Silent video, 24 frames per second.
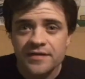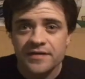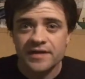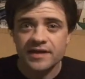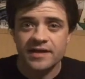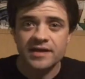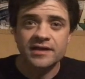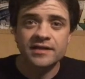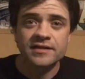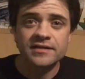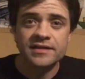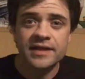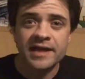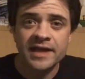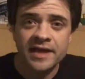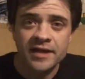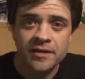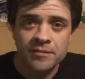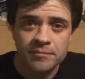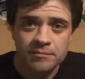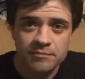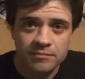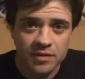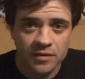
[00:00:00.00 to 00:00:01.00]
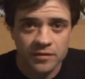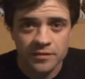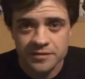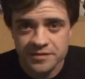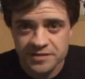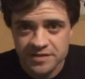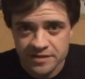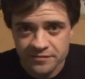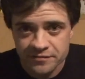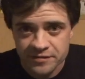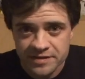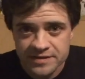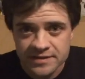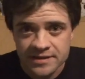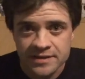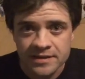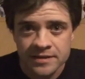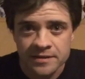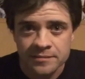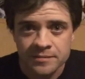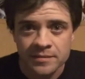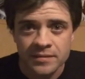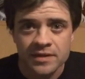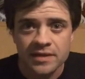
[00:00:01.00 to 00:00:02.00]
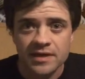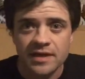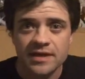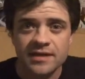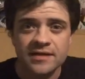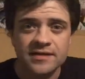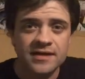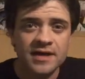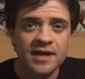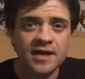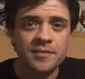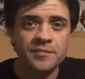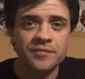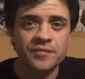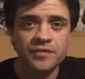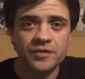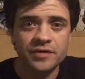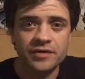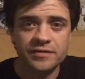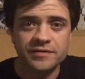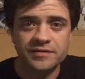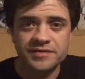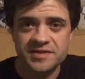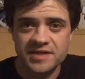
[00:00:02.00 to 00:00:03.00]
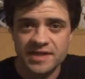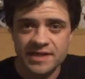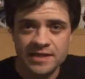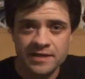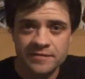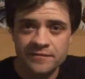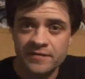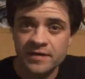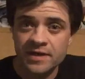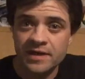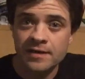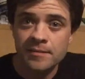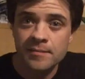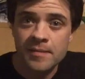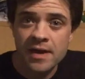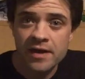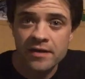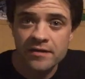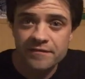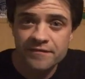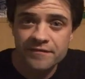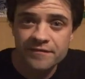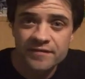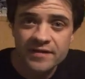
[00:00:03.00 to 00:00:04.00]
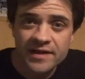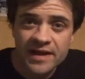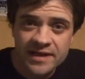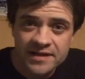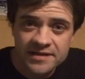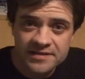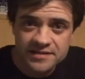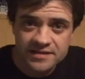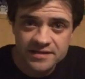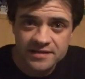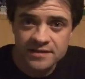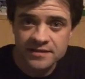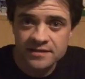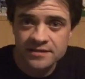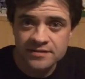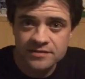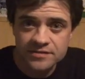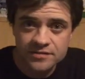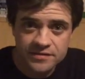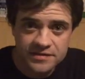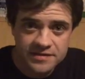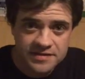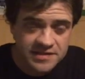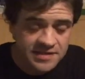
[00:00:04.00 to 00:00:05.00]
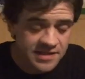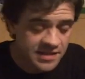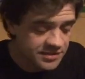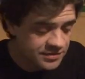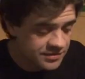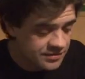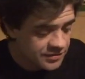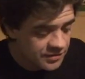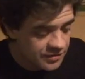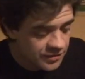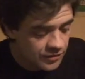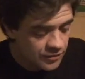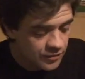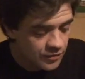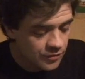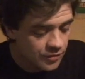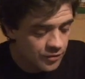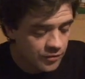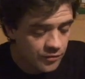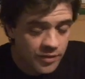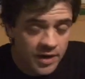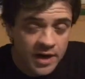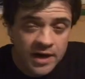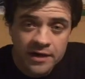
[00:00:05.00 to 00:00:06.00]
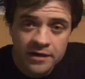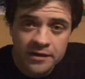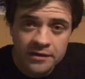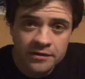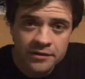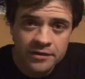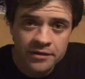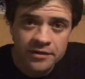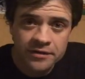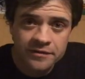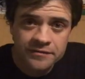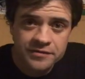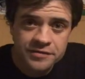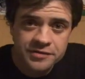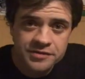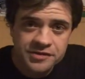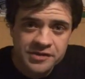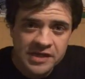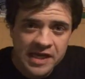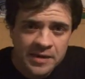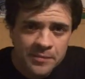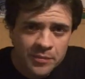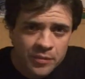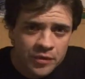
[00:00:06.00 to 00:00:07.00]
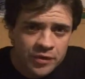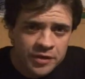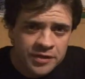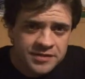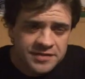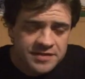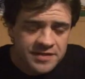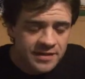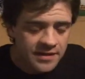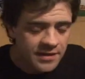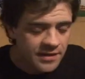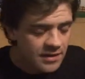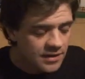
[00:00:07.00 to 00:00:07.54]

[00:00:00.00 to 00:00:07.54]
that can land bolts every time and not put a significant amount of flex into the center or rocker of their skateboards.